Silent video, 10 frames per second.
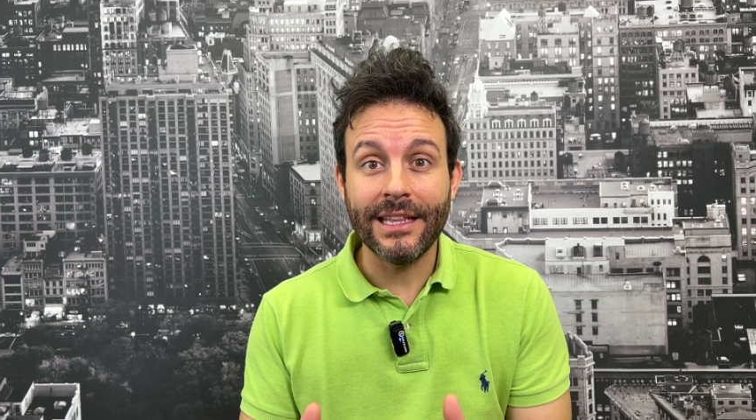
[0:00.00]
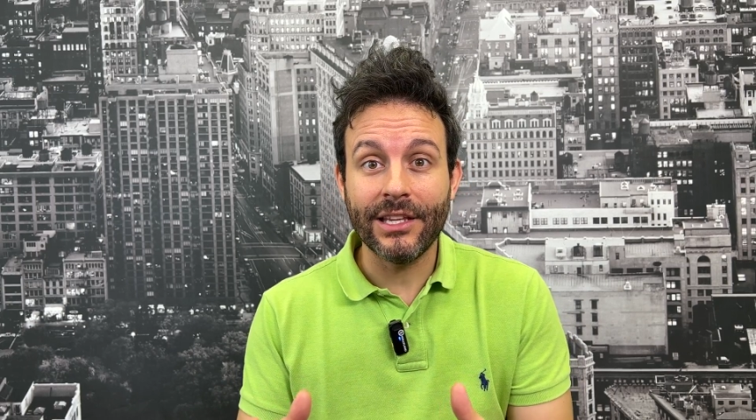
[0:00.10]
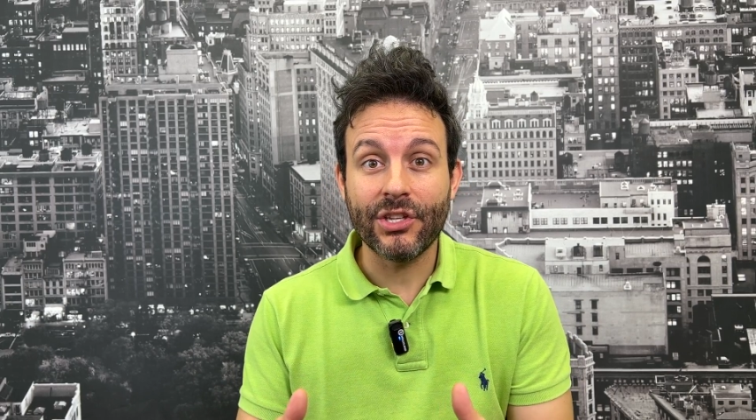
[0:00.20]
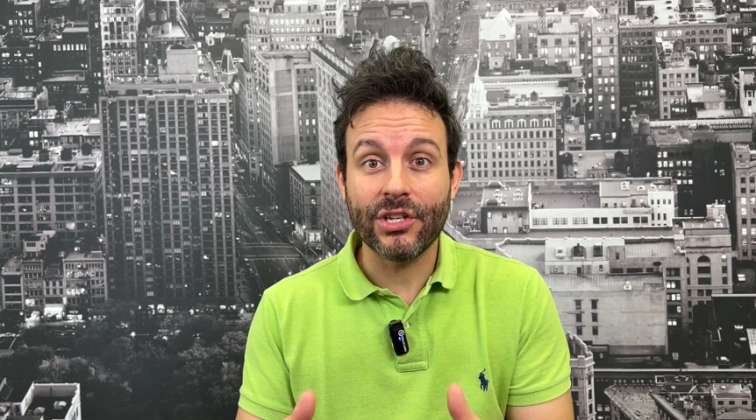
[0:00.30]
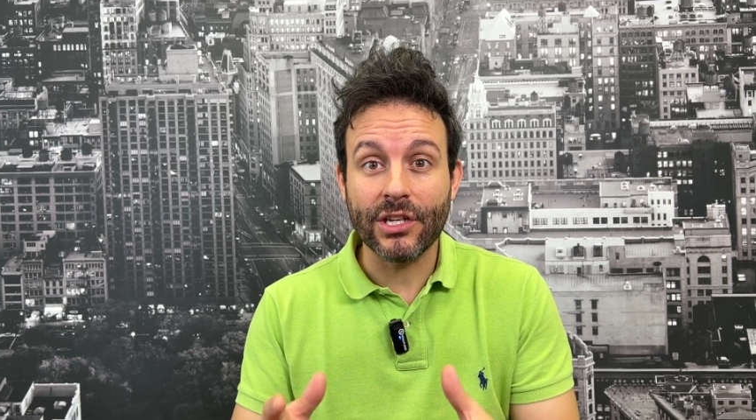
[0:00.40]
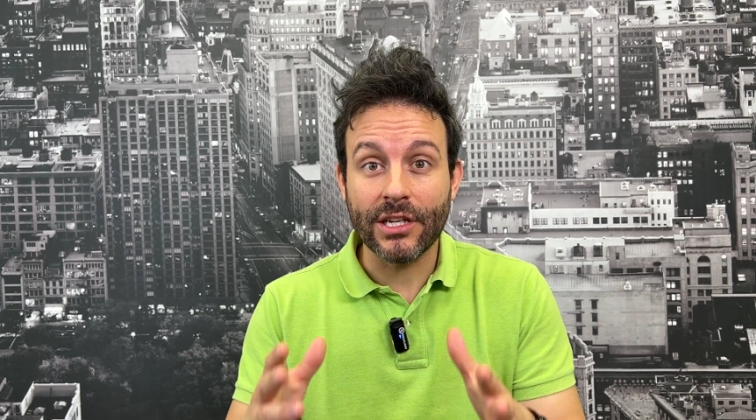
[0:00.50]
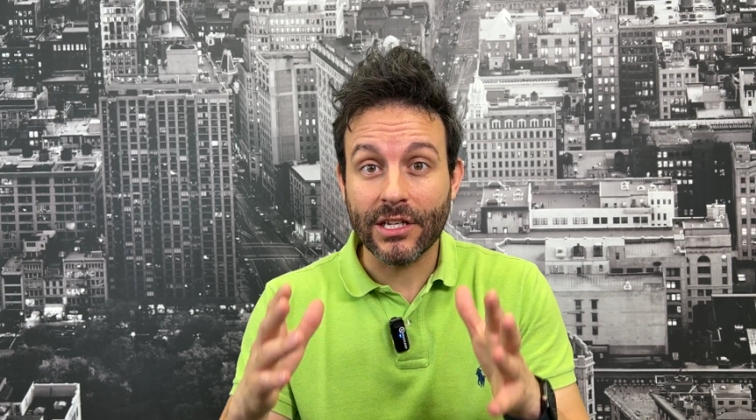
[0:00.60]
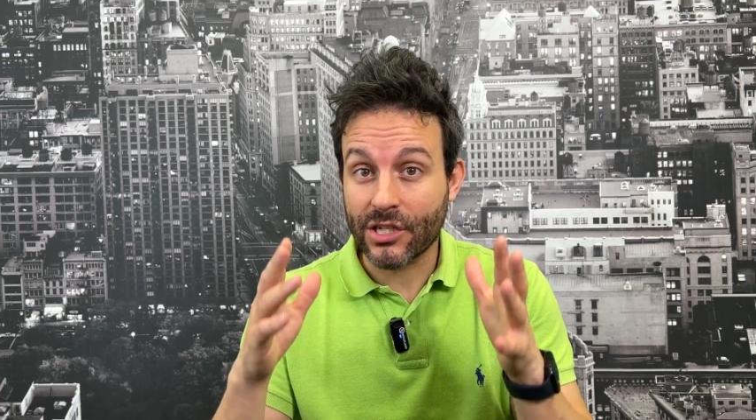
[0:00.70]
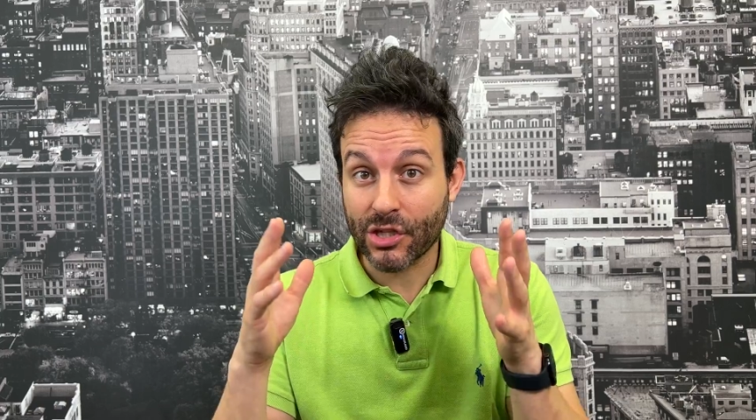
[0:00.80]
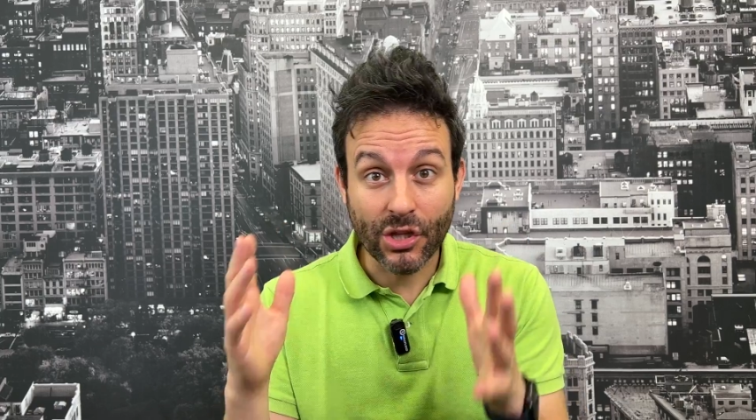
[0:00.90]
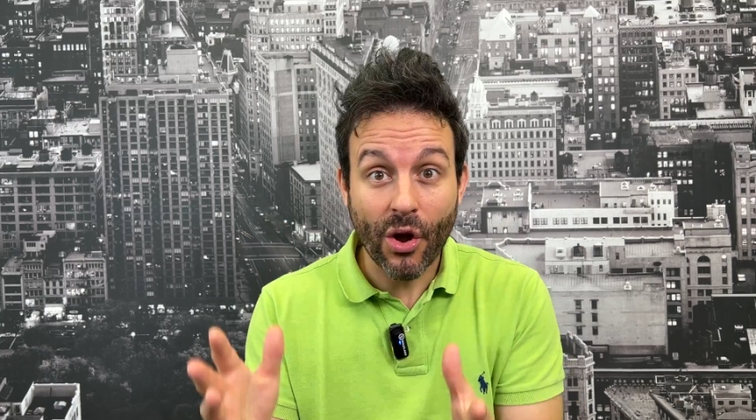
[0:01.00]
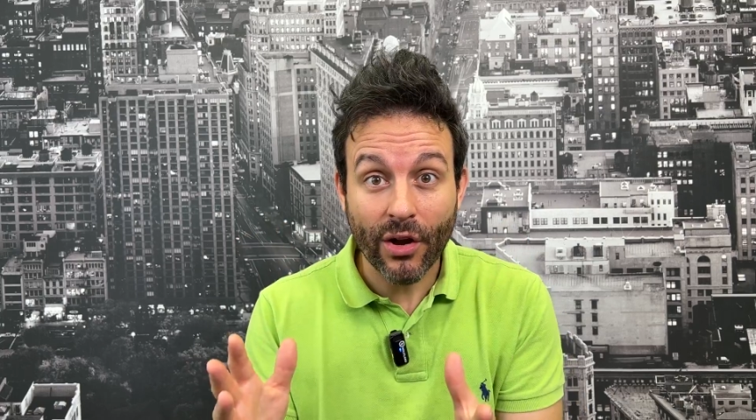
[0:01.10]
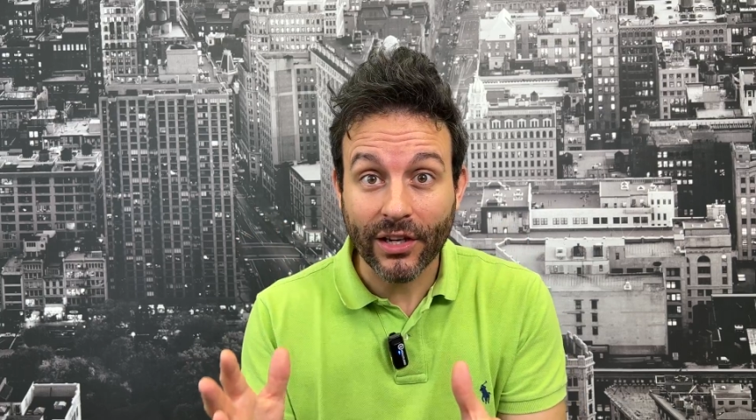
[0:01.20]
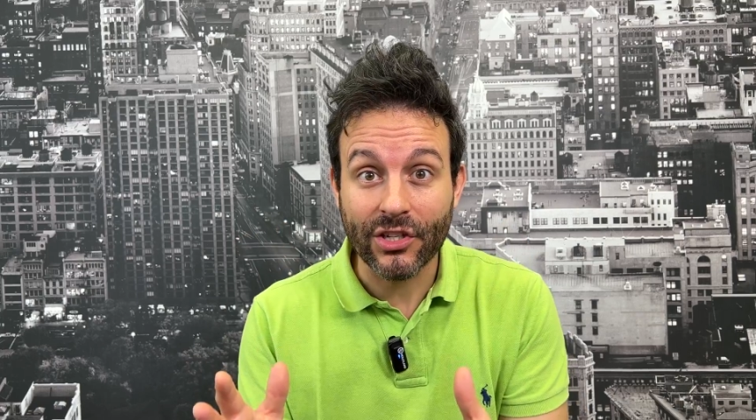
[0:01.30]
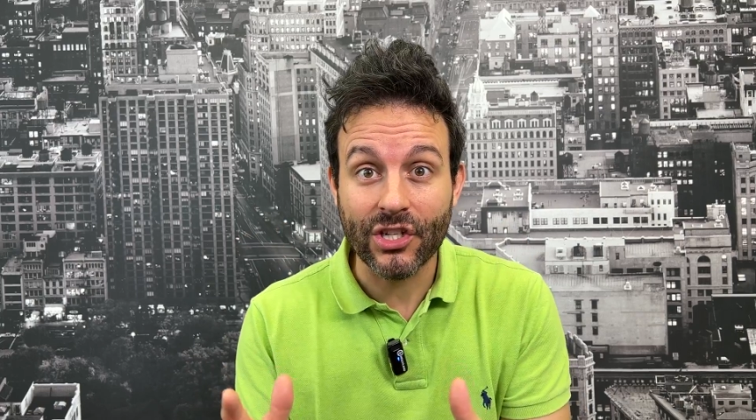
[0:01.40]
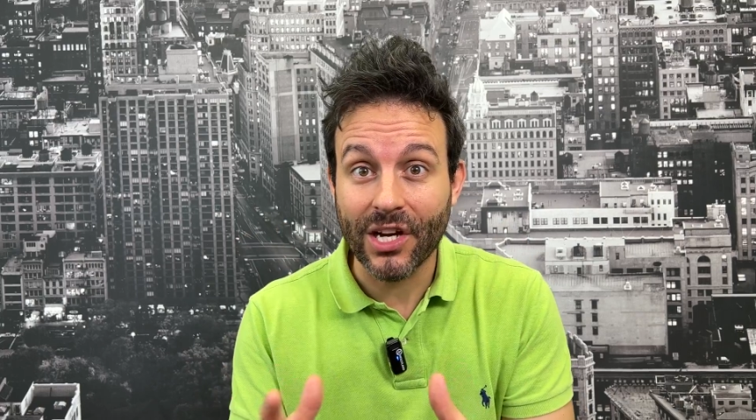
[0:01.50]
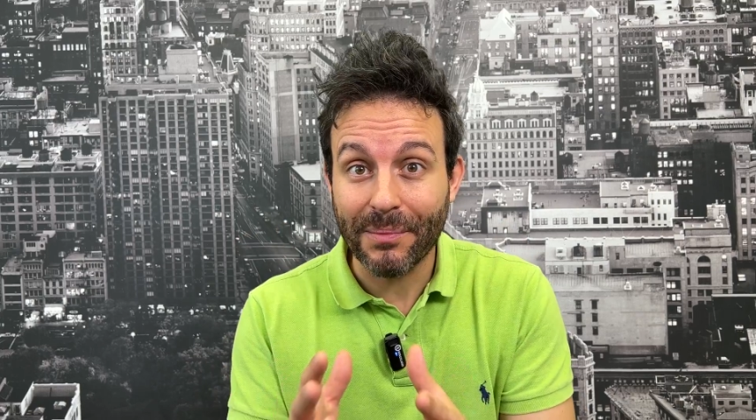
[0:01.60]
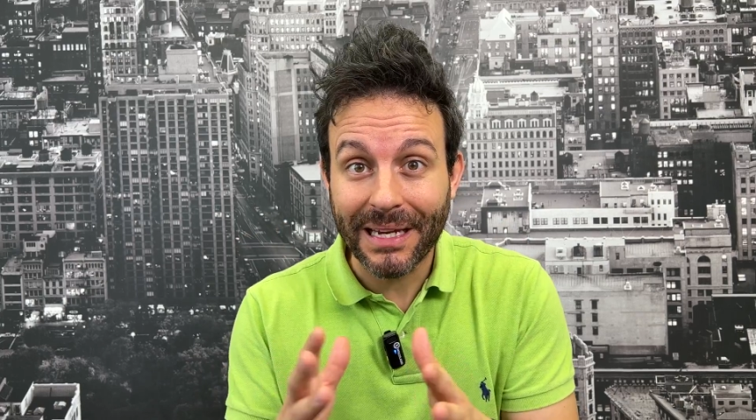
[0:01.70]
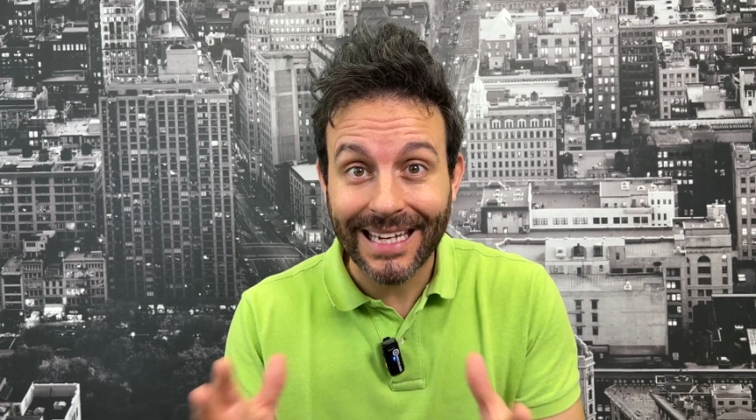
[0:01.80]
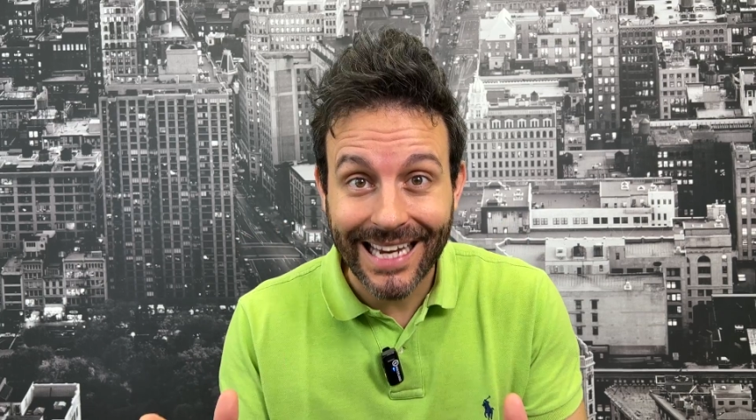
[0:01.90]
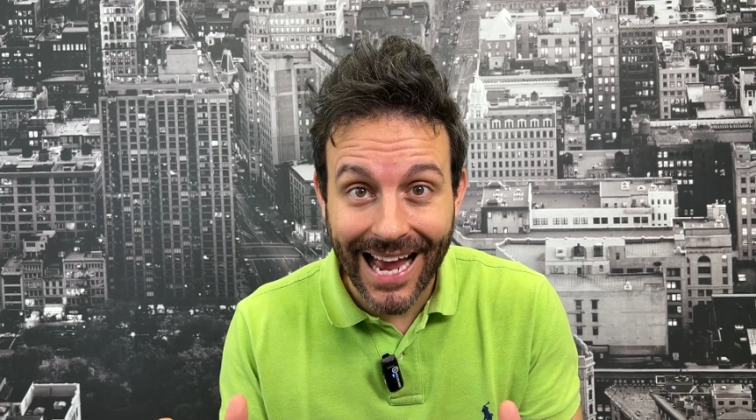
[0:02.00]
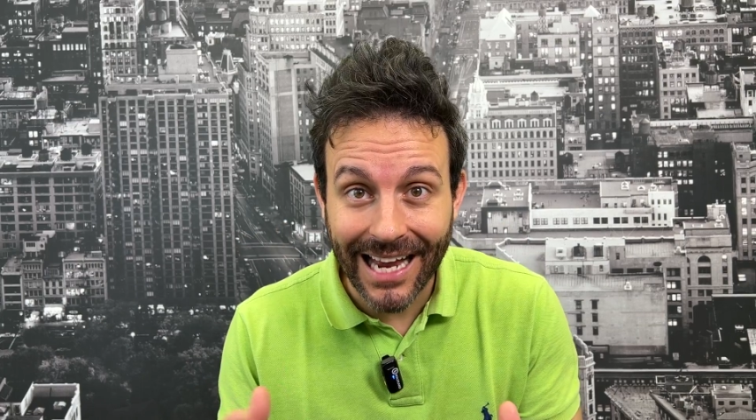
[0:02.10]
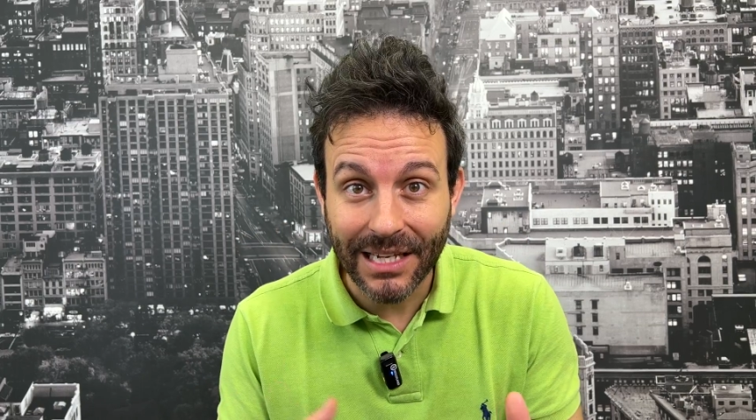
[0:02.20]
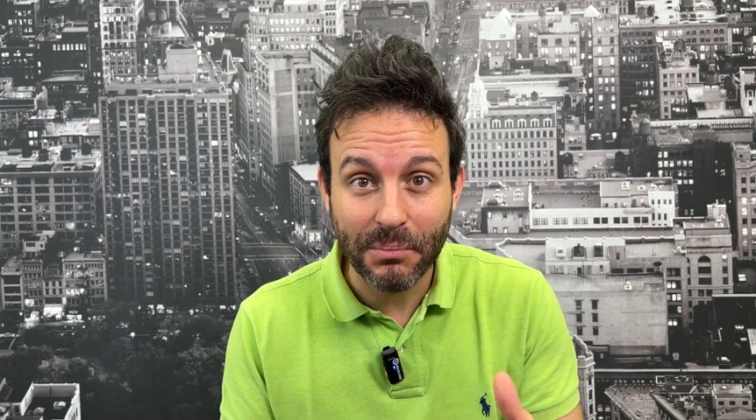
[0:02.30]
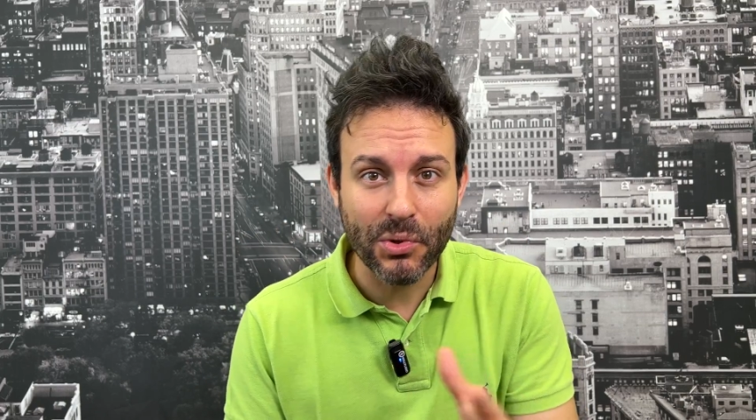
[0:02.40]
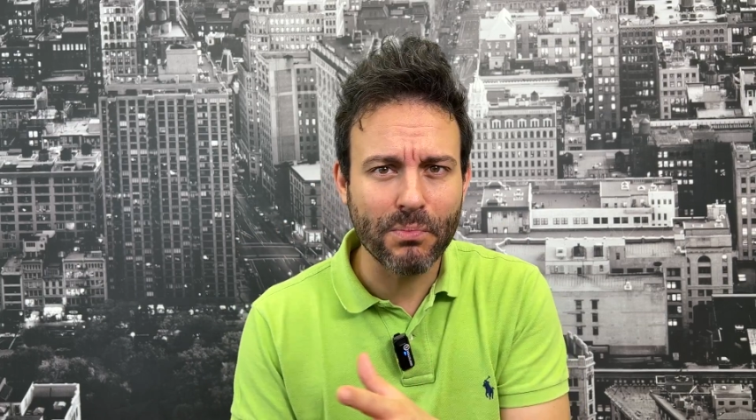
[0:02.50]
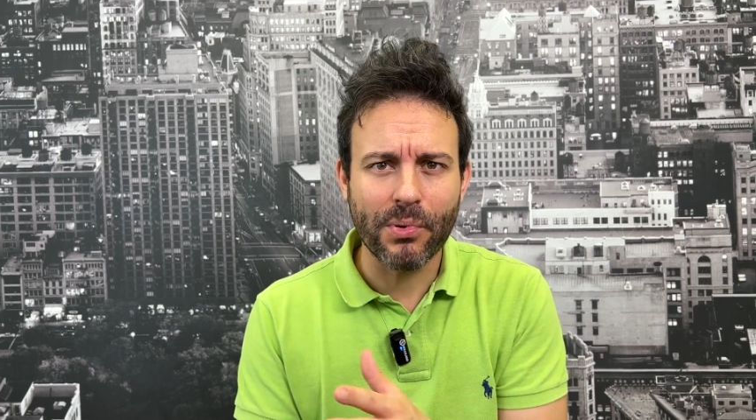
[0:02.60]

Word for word: one of the most important historical U S